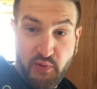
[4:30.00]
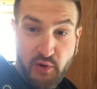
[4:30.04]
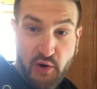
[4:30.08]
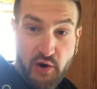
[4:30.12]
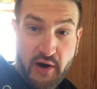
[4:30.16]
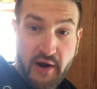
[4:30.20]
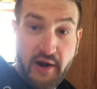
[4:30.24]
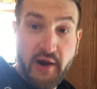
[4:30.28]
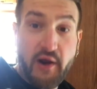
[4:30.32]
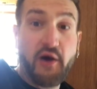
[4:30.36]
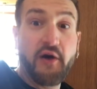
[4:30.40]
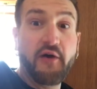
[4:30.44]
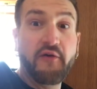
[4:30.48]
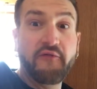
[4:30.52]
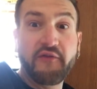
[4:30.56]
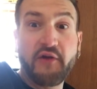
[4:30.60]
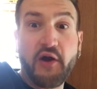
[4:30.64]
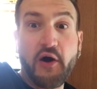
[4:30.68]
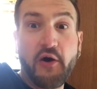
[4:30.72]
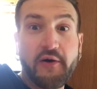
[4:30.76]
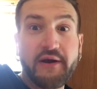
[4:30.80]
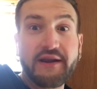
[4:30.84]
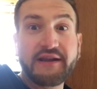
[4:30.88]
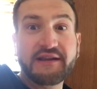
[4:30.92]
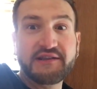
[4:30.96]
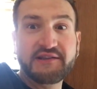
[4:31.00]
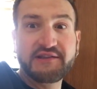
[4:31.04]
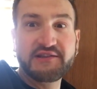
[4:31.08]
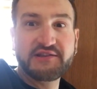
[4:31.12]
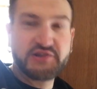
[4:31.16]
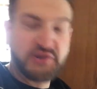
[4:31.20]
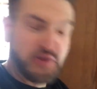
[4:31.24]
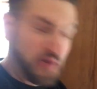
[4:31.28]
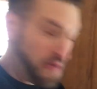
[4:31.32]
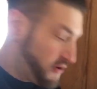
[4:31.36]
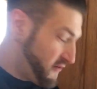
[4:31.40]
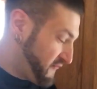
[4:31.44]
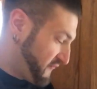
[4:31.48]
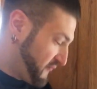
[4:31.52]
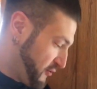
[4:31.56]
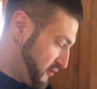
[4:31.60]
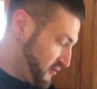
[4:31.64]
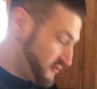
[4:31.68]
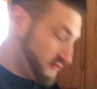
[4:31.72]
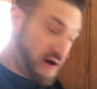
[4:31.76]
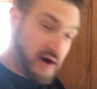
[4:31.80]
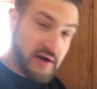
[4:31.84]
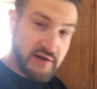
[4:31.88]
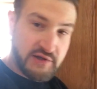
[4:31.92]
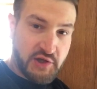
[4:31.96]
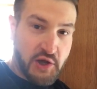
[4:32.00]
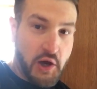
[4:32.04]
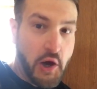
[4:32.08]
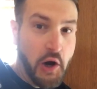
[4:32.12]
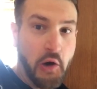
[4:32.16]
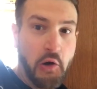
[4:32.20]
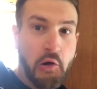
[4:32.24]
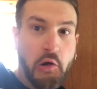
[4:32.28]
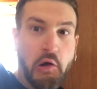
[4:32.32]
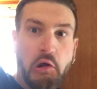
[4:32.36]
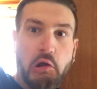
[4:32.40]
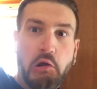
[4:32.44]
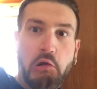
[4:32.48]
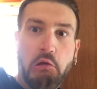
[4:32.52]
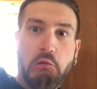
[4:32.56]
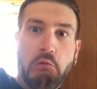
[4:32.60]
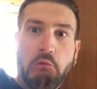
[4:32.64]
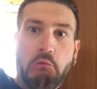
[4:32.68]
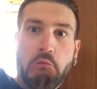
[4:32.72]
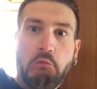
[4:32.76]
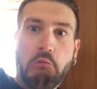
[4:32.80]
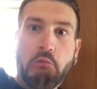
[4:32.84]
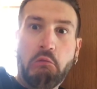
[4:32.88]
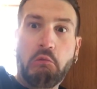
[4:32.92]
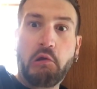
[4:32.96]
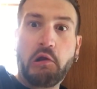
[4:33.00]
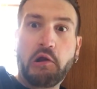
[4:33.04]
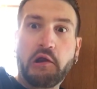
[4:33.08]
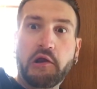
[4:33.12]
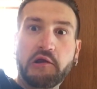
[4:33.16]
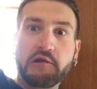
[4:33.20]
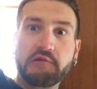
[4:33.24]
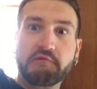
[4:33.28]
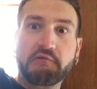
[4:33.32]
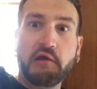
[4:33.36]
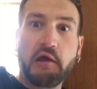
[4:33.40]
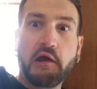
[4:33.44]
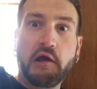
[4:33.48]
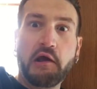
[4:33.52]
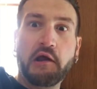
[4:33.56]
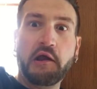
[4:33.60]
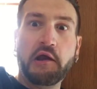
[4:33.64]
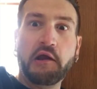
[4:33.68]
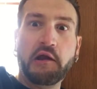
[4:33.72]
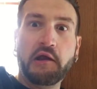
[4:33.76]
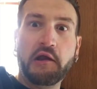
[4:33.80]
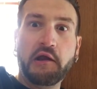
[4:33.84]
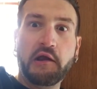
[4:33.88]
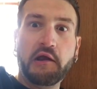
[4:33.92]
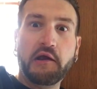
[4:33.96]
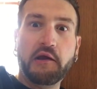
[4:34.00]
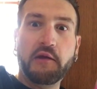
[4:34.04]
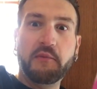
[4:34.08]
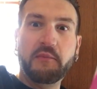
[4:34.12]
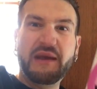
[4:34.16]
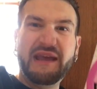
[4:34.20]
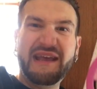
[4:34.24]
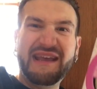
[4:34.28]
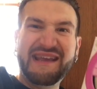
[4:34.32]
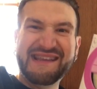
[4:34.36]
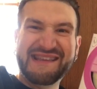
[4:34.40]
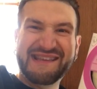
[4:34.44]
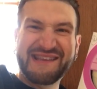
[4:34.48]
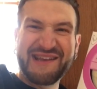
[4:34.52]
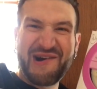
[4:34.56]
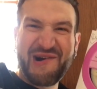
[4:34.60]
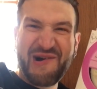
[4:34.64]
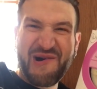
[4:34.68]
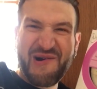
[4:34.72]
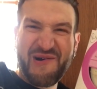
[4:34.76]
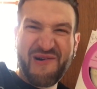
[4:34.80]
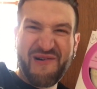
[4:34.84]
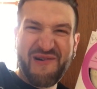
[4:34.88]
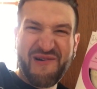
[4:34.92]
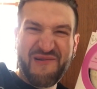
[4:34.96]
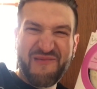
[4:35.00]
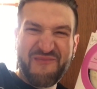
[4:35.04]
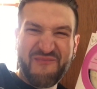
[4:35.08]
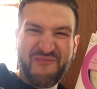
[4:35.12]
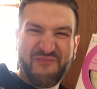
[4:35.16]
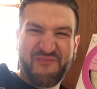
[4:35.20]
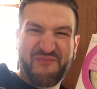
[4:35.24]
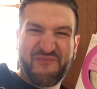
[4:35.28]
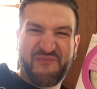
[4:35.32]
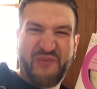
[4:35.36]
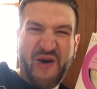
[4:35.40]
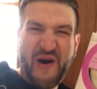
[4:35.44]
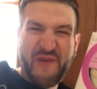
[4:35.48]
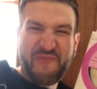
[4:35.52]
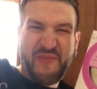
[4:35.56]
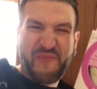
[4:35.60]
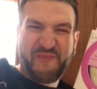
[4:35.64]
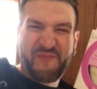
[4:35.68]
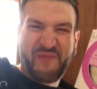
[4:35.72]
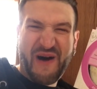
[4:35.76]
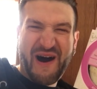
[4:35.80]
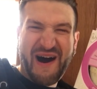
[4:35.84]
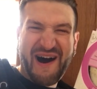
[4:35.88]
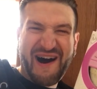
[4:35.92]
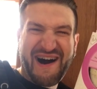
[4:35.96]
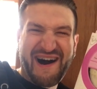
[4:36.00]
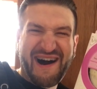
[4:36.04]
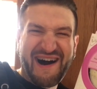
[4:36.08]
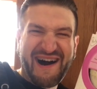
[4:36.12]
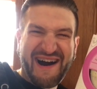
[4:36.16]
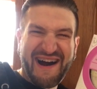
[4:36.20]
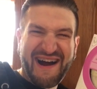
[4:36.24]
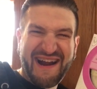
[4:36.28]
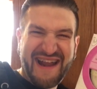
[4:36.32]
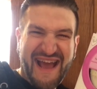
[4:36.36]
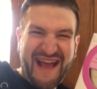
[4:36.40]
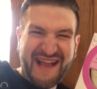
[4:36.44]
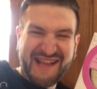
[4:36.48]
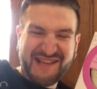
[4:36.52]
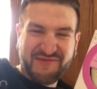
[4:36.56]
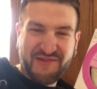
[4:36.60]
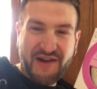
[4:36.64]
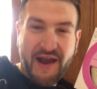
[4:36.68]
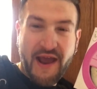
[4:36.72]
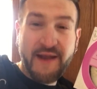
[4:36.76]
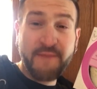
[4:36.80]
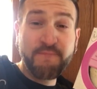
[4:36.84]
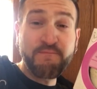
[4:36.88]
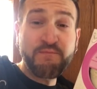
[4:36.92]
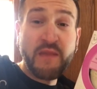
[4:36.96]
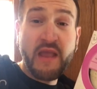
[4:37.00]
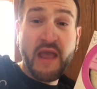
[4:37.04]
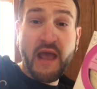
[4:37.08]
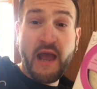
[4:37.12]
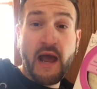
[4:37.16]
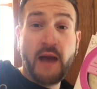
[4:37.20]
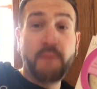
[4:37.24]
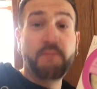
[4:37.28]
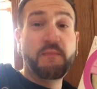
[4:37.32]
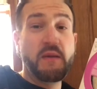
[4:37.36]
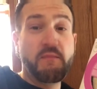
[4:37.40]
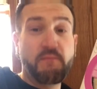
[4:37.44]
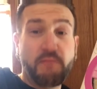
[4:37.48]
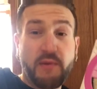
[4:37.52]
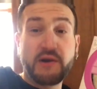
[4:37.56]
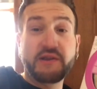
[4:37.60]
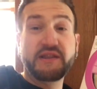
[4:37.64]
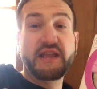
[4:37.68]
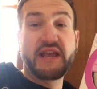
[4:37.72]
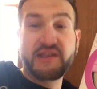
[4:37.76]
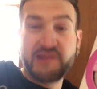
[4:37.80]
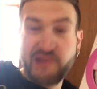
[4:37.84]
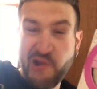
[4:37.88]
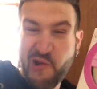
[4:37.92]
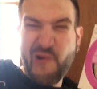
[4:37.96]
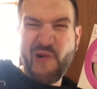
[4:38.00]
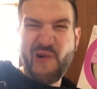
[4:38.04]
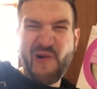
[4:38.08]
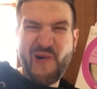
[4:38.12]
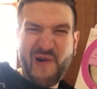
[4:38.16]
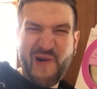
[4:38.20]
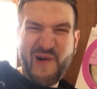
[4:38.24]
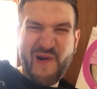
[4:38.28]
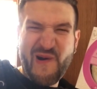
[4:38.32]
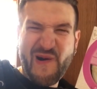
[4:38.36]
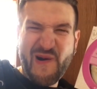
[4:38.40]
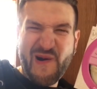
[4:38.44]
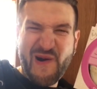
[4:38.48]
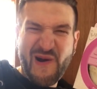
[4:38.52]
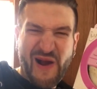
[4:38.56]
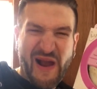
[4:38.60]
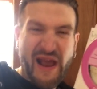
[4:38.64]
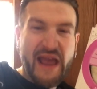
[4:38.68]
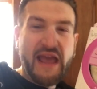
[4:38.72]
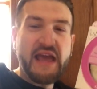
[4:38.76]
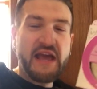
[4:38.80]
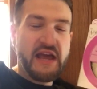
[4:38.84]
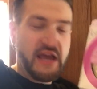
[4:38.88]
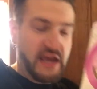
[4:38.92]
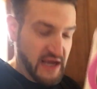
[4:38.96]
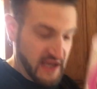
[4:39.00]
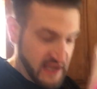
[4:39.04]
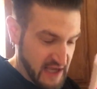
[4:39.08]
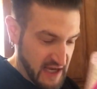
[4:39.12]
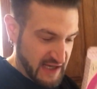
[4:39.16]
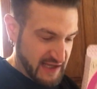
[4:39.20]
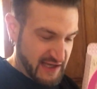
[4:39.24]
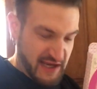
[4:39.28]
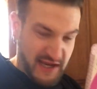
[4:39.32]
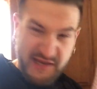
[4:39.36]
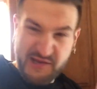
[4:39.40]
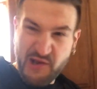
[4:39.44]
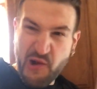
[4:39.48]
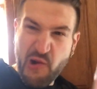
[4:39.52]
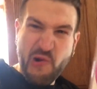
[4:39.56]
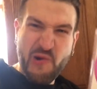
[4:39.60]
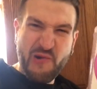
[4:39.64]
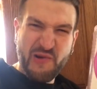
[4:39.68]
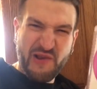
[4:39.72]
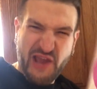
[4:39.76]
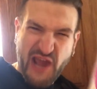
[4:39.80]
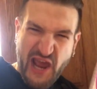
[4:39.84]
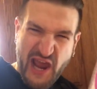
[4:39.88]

part of going to the store for Roscoe is getting him his own pup pie. That's right. Happy birthday, dog. He gets his own